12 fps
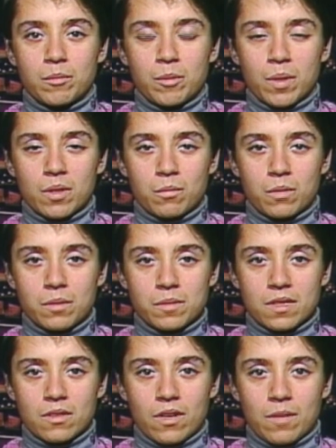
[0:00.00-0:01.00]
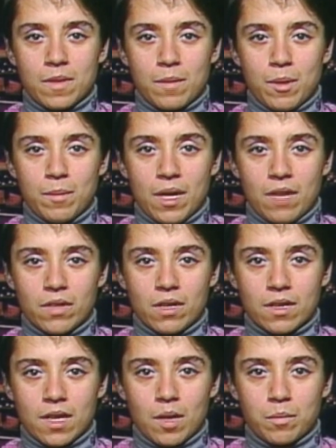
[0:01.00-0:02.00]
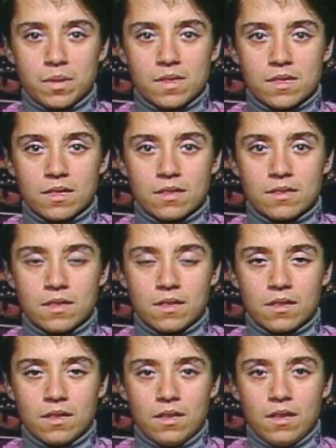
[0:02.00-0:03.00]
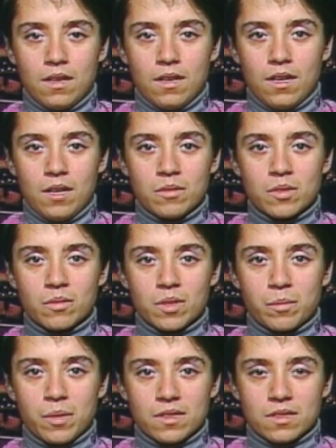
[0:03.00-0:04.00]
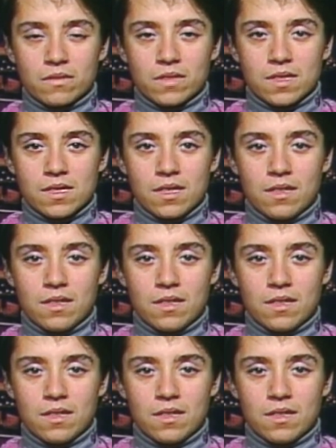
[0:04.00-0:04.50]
about the problems that they may be having on campus, and it was really positive to see